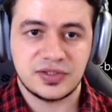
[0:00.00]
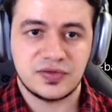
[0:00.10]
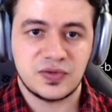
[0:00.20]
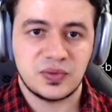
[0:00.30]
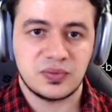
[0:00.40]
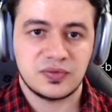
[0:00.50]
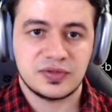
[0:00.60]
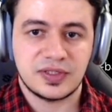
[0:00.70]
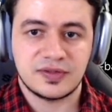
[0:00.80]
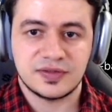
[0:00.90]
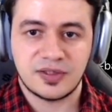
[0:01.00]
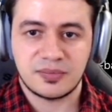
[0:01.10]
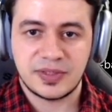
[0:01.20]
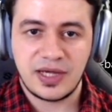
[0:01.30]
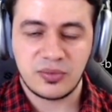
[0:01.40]
to set this
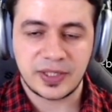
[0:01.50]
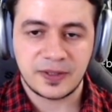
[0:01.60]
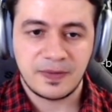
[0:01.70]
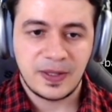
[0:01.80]
up that way.